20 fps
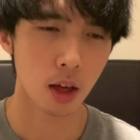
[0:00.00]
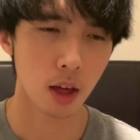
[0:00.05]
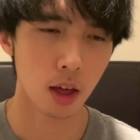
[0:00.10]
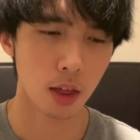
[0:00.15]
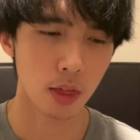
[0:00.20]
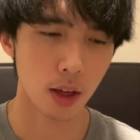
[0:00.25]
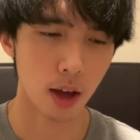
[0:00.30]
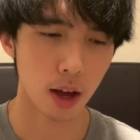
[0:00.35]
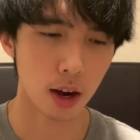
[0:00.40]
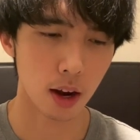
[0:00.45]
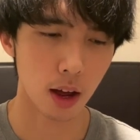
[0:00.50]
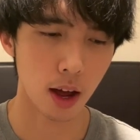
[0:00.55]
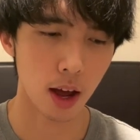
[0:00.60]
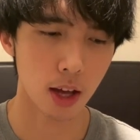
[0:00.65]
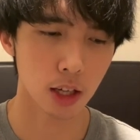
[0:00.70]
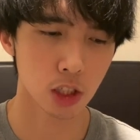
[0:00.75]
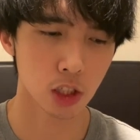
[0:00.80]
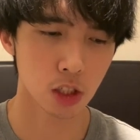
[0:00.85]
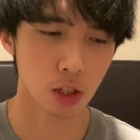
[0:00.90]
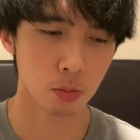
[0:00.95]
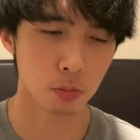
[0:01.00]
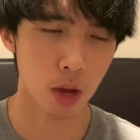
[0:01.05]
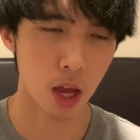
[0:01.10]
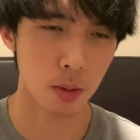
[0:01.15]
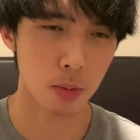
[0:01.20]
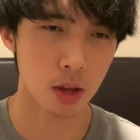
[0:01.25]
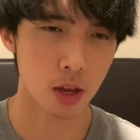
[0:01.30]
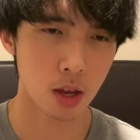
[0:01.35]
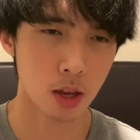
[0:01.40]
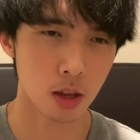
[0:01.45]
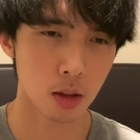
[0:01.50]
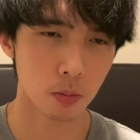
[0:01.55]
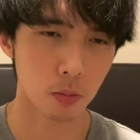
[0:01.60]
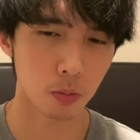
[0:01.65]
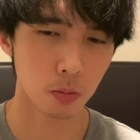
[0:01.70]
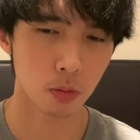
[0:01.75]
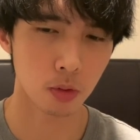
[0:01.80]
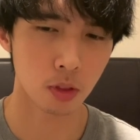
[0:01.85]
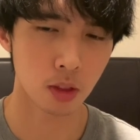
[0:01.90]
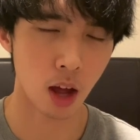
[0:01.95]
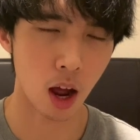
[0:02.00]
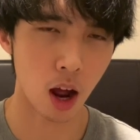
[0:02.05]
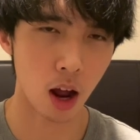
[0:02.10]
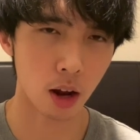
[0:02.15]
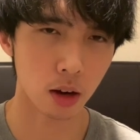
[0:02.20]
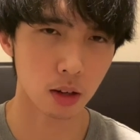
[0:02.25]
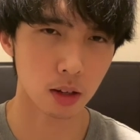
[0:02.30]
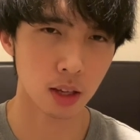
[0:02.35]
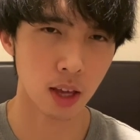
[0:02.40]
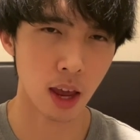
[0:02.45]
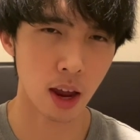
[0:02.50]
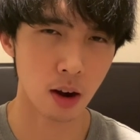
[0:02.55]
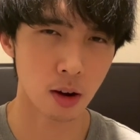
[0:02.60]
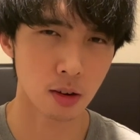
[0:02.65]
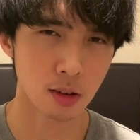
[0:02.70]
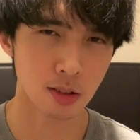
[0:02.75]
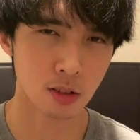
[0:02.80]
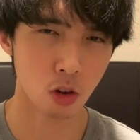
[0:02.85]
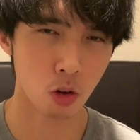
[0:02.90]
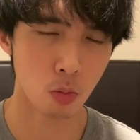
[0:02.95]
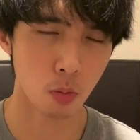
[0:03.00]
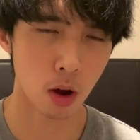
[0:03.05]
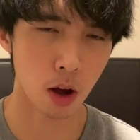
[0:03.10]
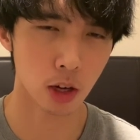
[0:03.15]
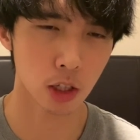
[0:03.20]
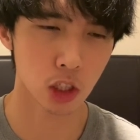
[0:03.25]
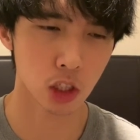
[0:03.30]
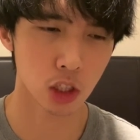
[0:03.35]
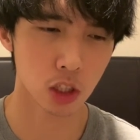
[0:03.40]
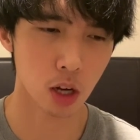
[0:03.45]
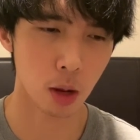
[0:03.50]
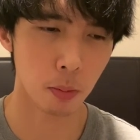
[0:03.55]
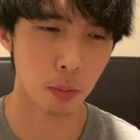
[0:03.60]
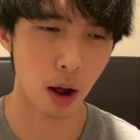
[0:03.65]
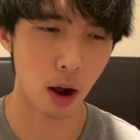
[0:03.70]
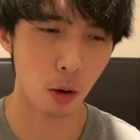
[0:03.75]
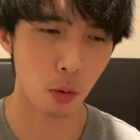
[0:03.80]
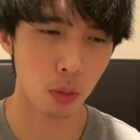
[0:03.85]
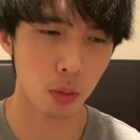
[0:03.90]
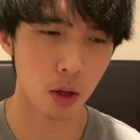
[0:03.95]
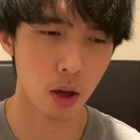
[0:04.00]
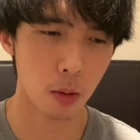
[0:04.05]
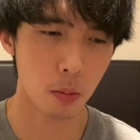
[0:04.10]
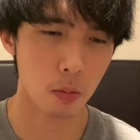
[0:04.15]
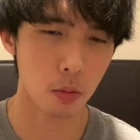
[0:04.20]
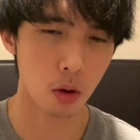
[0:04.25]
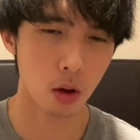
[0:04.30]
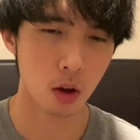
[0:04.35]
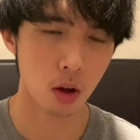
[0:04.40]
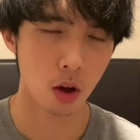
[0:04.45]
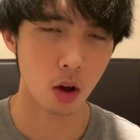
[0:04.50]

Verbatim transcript: that I should maybe not care so much about them